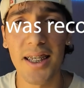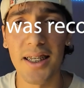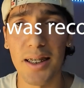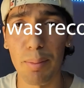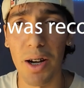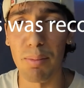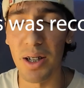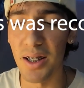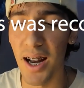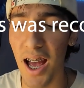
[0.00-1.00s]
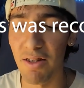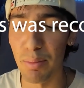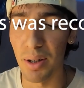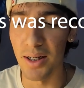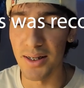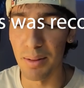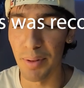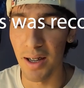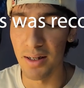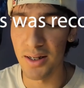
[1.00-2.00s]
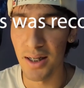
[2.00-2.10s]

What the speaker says: I think about a month and a half I put on 10 pounds.